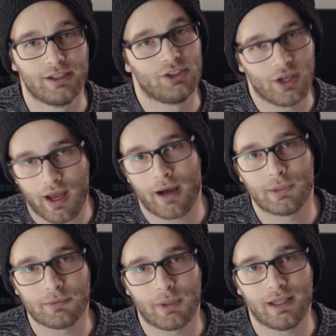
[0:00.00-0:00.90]
Do you know how
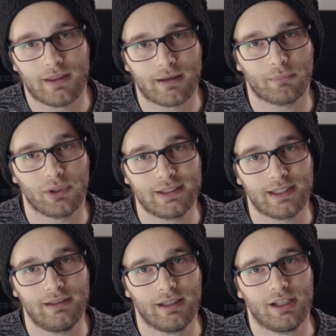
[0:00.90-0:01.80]
much money that brings
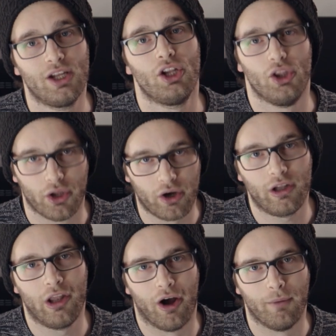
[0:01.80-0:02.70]
in? Not a
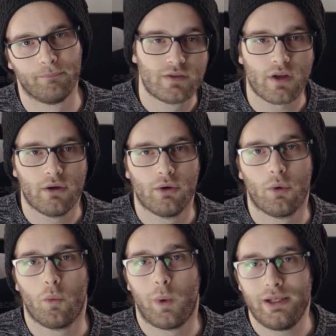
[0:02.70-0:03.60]
lot. So
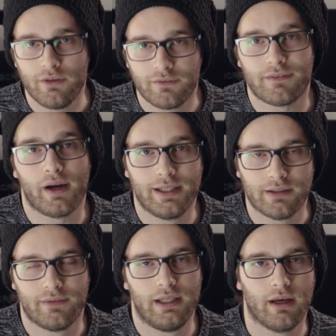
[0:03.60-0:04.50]
when you find a
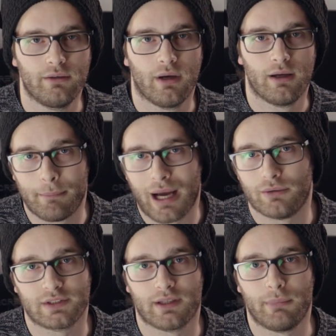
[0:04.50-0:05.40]
video
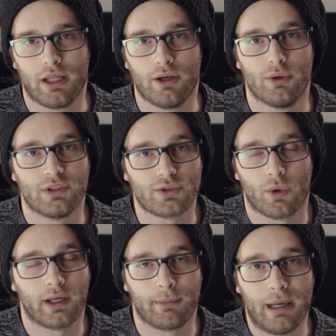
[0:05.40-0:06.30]
about somebody who is
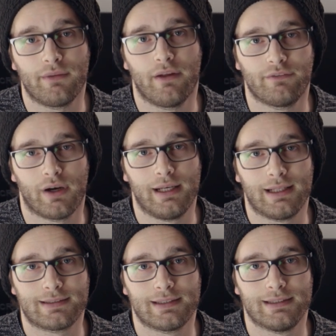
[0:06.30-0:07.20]
talking about their
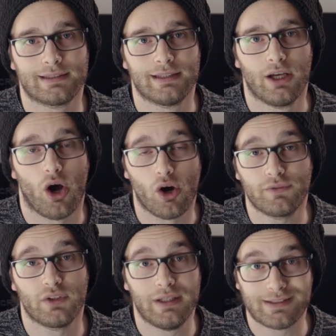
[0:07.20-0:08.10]
finances,
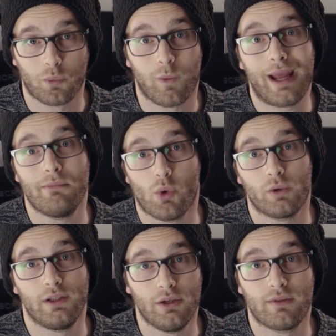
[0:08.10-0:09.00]
often it's way
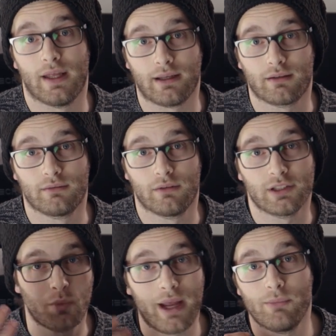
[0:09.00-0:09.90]
more than you think, or
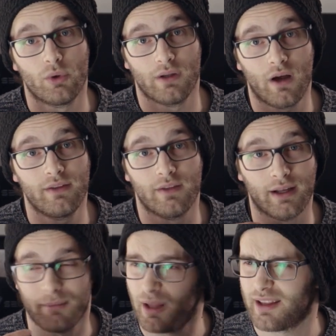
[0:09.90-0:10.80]
it's way more than I
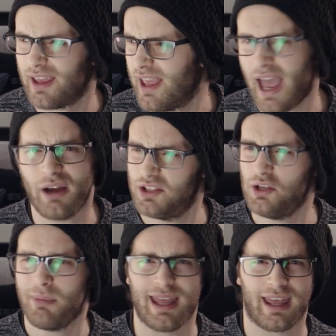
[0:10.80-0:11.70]
think. I'm like, how did
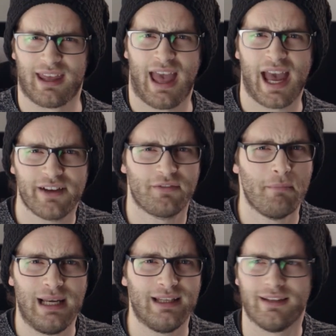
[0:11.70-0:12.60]
you make half a
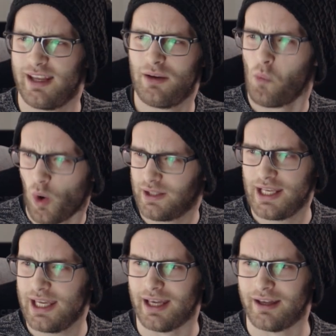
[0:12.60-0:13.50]
million in one
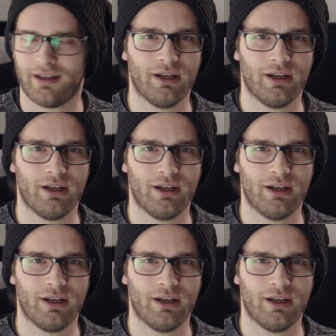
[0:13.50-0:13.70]
year?